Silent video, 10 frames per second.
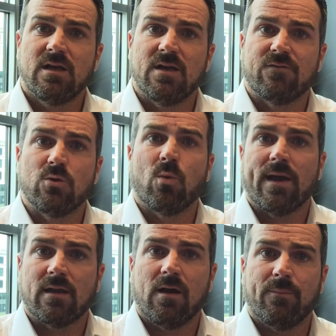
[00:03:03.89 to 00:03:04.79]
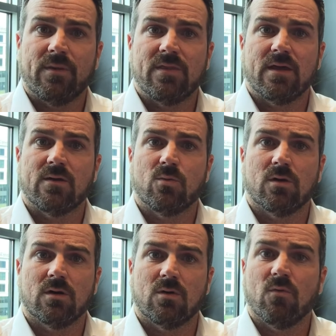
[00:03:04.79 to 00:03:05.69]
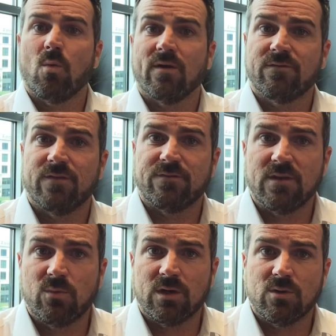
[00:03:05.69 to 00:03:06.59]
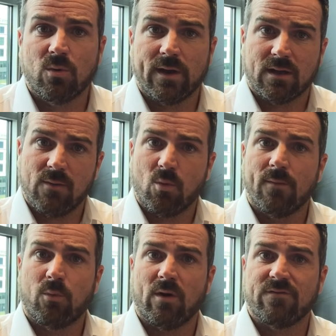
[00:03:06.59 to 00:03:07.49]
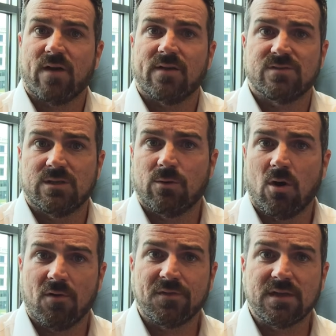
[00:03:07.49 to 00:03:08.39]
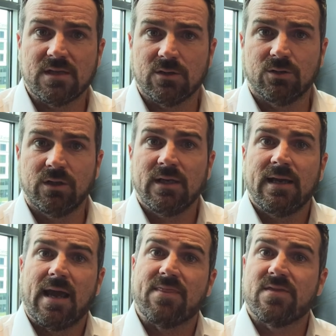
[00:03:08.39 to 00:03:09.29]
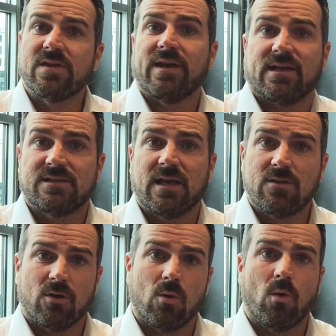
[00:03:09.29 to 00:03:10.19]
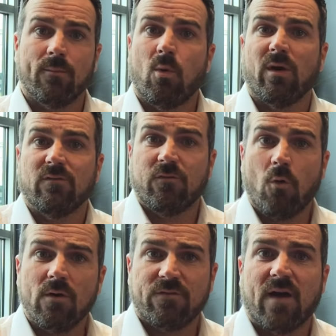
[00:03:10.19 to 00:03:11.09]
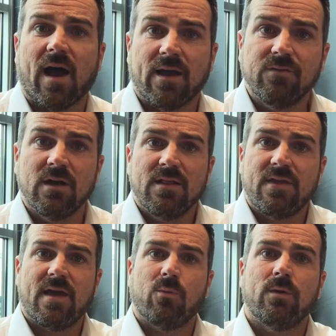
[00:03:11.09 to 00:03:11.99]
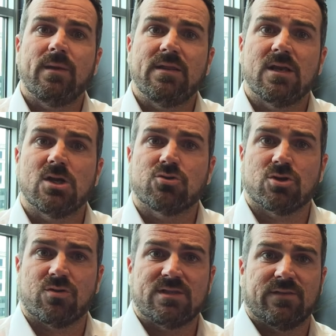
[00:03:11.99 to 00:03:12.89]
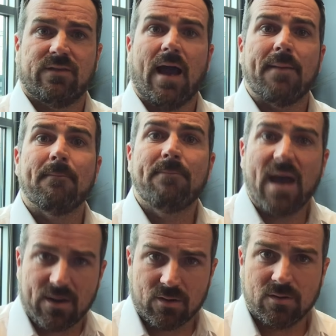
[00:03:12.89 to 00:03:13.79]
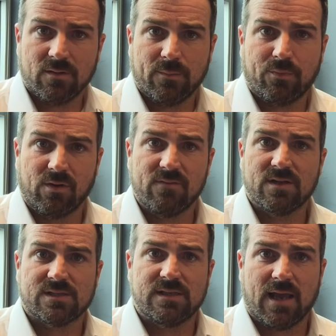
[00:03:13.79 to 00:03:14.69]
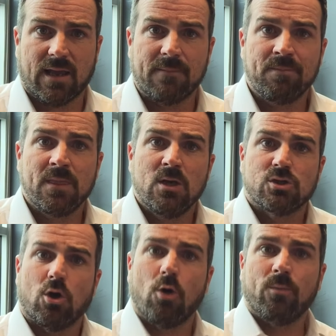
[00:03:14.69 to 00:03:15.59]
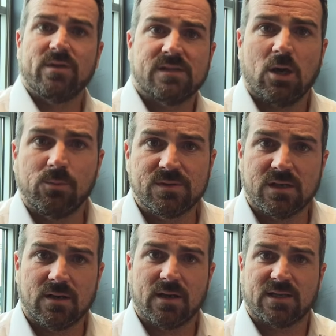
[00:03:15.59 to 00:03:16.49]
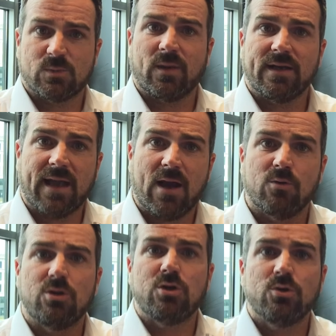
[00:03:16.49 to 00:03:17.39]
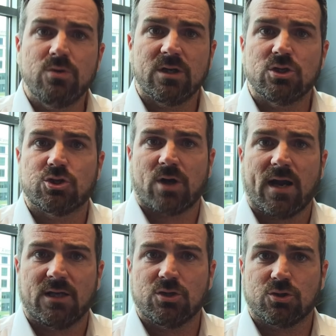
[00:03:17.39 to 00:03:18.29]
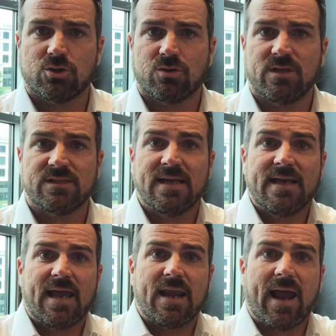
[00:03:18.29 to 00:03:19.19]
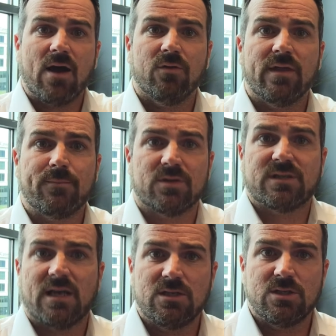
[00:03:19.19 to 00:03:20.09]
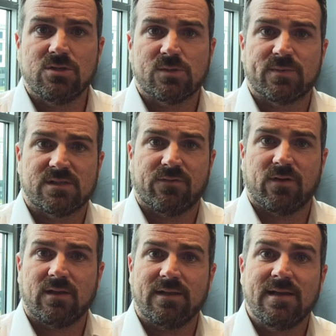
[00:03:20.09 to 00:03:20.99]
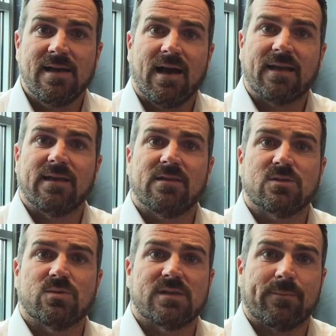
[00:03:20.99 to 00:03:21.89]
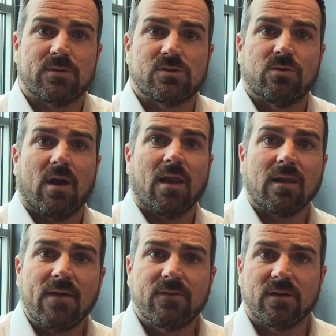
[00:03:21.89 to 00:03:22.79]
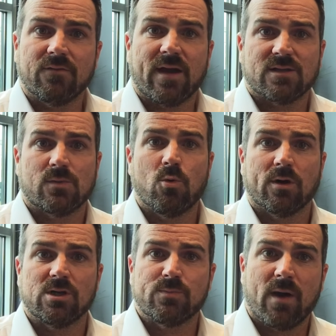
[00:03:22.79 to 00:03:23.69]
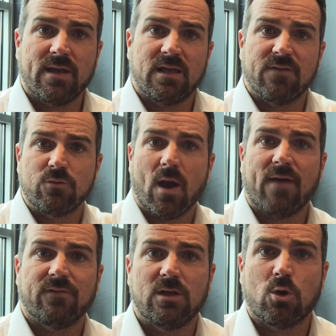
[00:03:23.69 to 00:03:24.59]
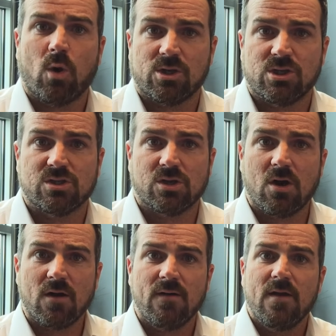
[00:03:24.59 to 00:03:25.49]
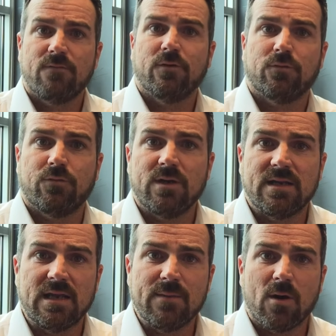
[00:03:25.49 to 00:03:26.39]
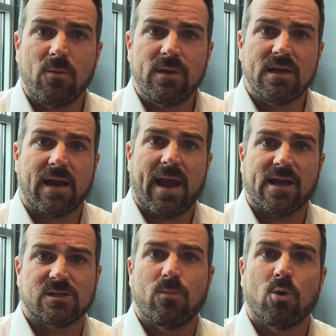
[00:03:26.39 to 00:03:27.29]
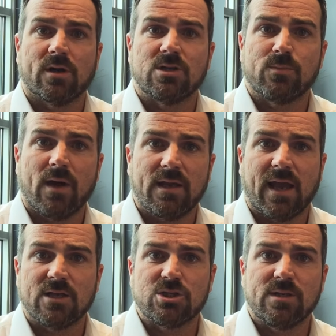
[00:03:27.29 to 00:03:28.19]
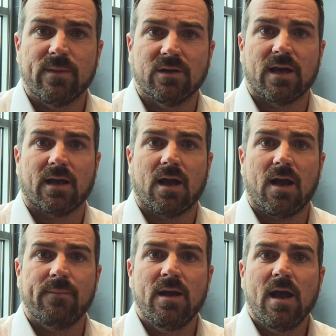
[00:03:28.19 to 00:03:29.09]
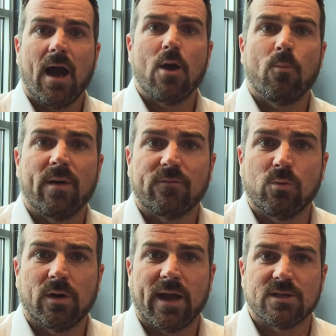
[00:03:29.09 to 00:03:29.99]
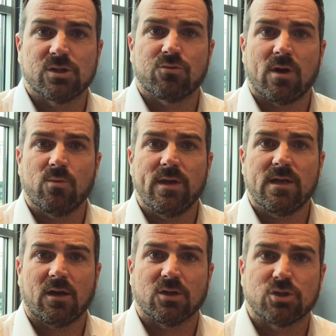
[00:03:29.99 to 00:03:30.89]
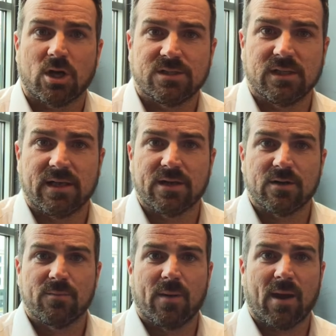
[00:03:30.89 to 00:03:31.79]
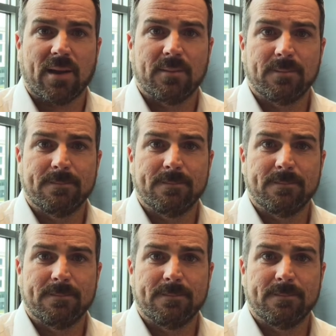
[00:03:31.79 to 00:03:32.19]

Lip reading: If you wake up and they were 150 when you wake up, 1.50 on the yield, and then the next day they're at 1.45, then that would mean that interest rates have gotten better the previous day. So I hope this helps explain how you can track interest rates and how they pertain to you specifically. Again, this was episode 11 of Ask Mortgage Mike. If you have any questions at all, feel free to email me at askmortgagemike@gmail.com. I hope everyone has a great week, and I'll talk to you later. Bye-bye.